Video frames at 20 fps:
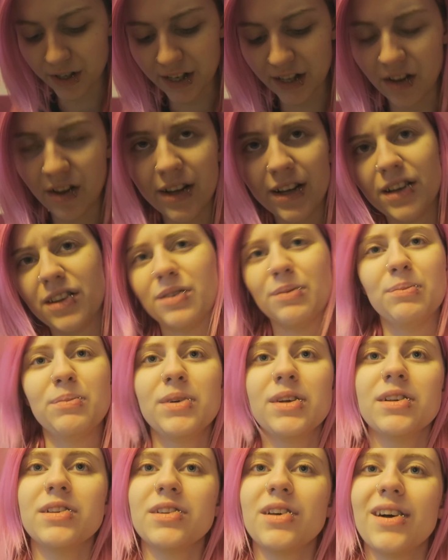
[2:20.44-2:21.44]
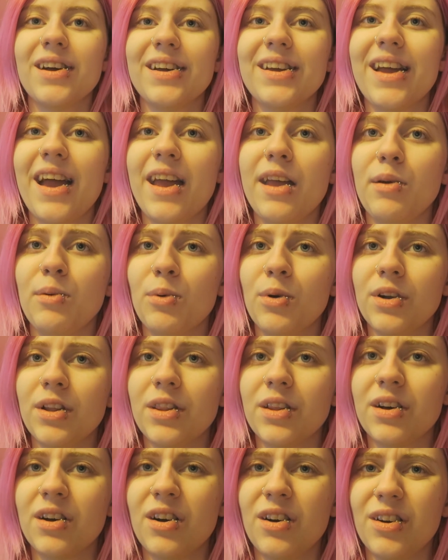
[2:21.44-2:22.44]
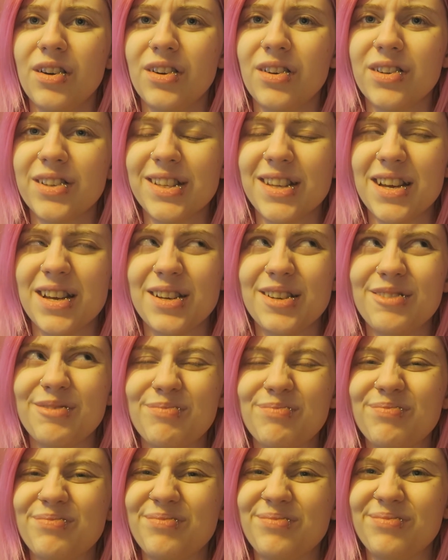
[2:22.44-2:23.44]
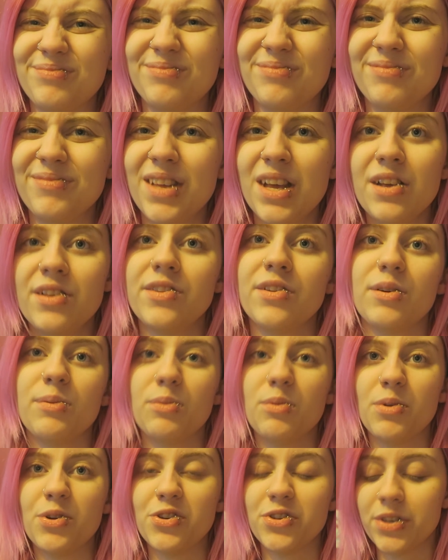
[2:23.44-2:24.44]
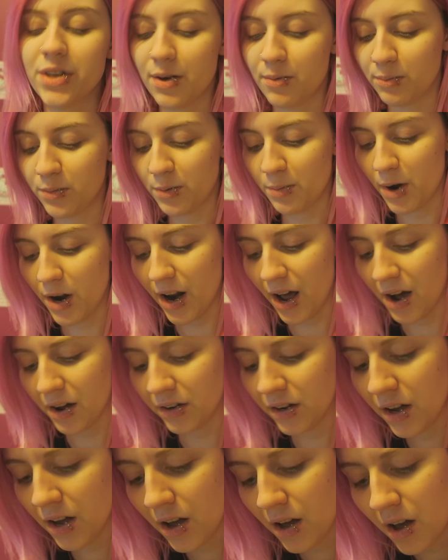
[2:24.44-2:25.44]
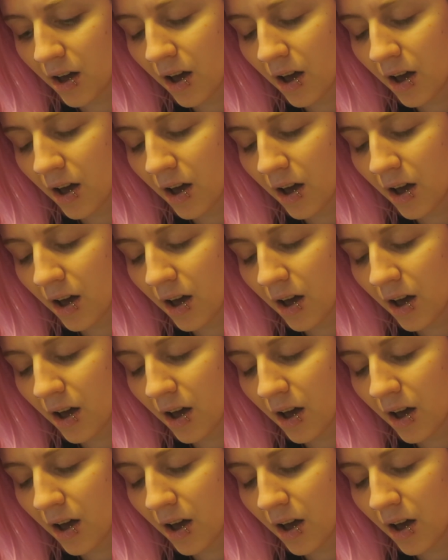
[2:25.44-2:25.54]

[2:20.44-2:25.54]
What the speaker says: really like them because I ate one in the car and I was like, so I'll probably just give them to my dad.